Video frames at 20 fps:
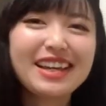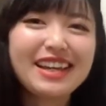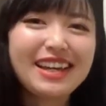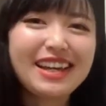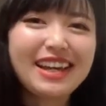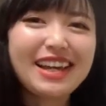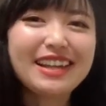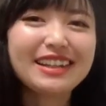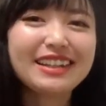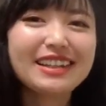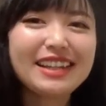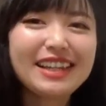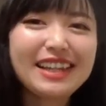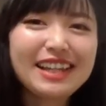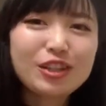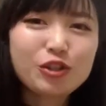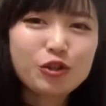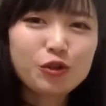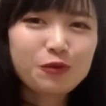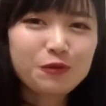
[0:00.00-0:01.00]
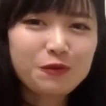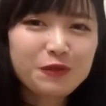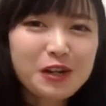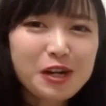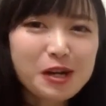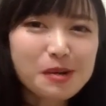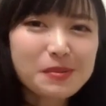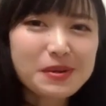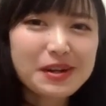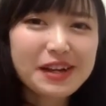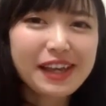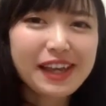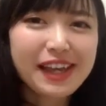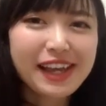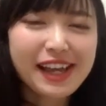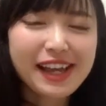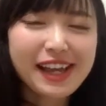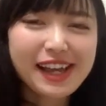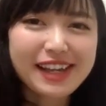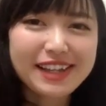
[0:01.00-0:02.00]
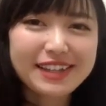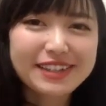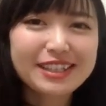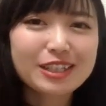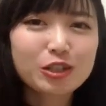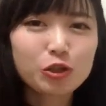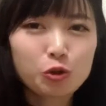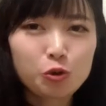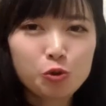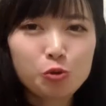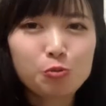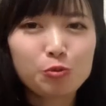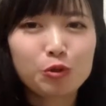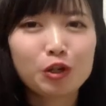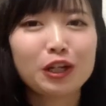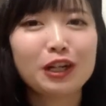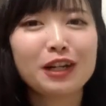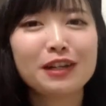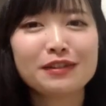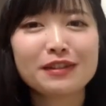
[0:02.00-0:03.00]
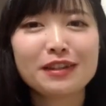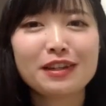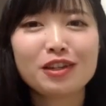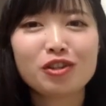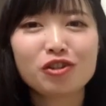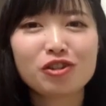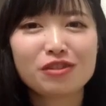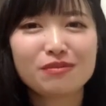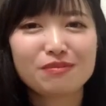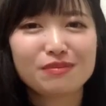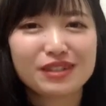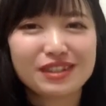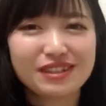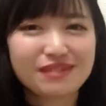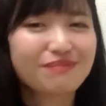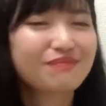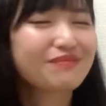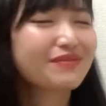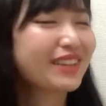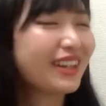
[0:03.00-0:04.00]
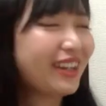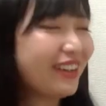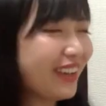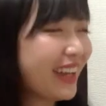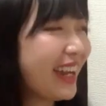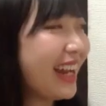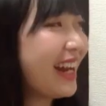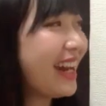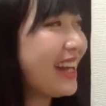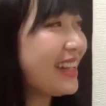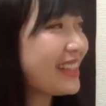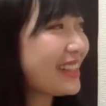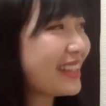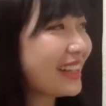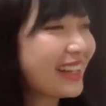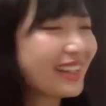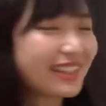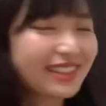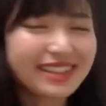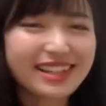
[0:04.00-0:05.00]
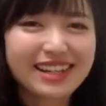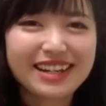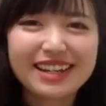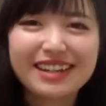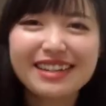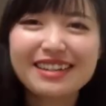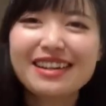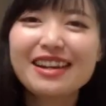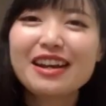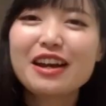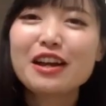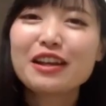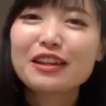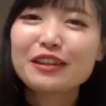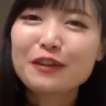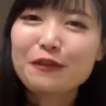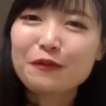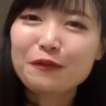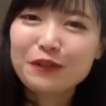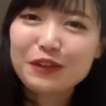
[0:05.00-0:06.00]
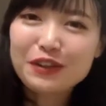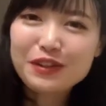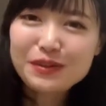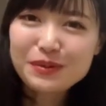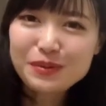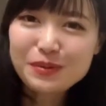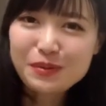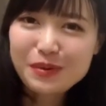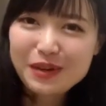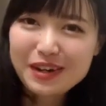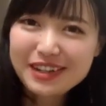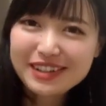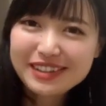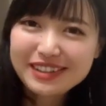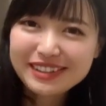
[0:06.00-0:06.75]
And each verb has two pronunciations. Okay, let's get started. The first one,